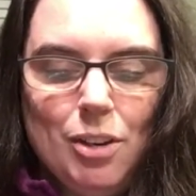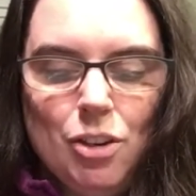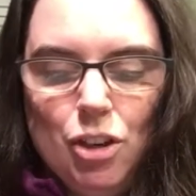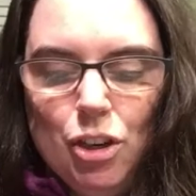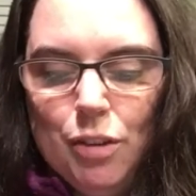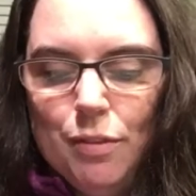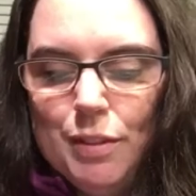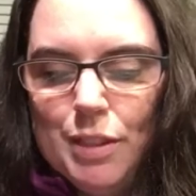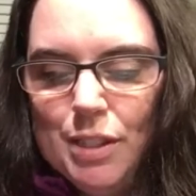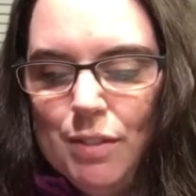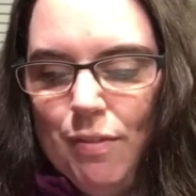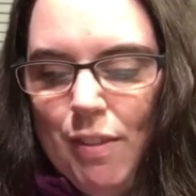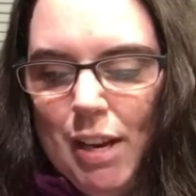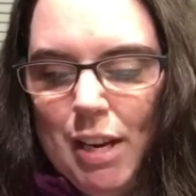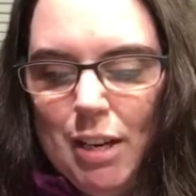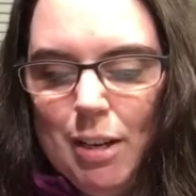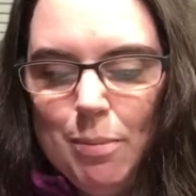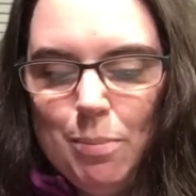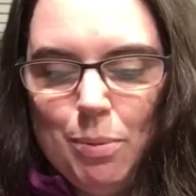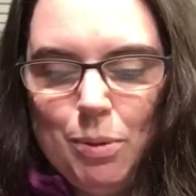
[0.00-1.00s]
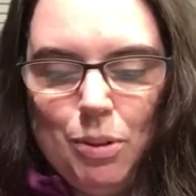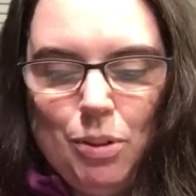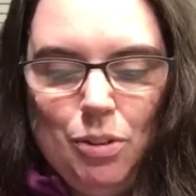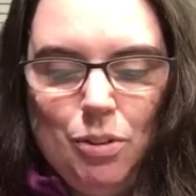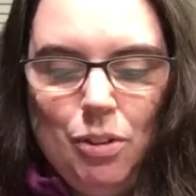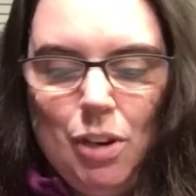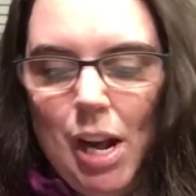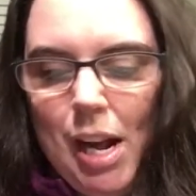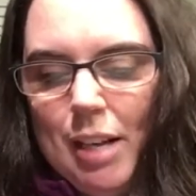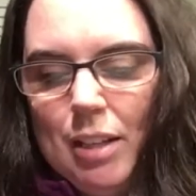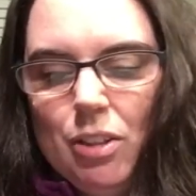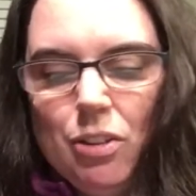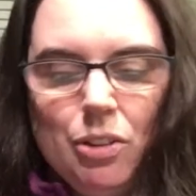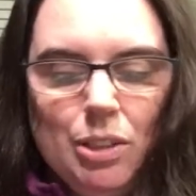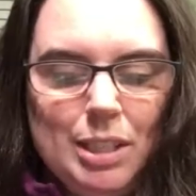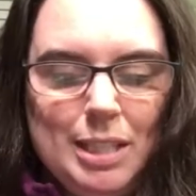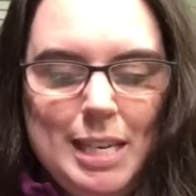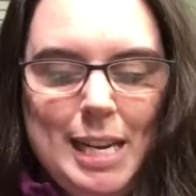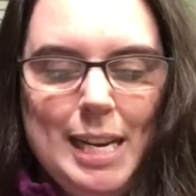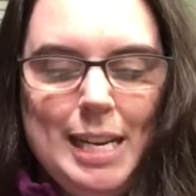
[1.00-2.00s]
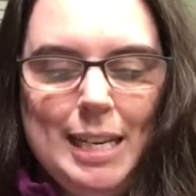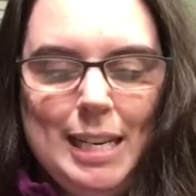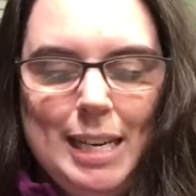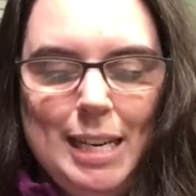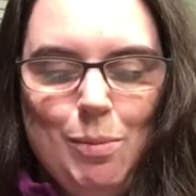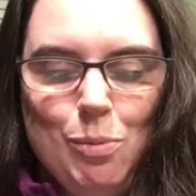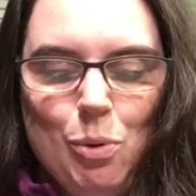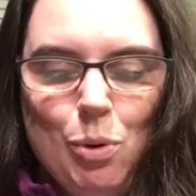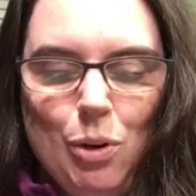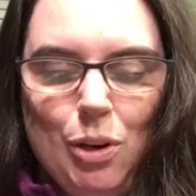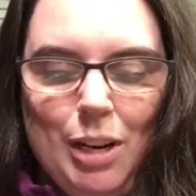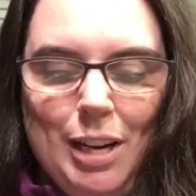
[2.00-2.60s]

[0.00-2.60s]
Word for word: nervous, fed up, and not going to take it anymore,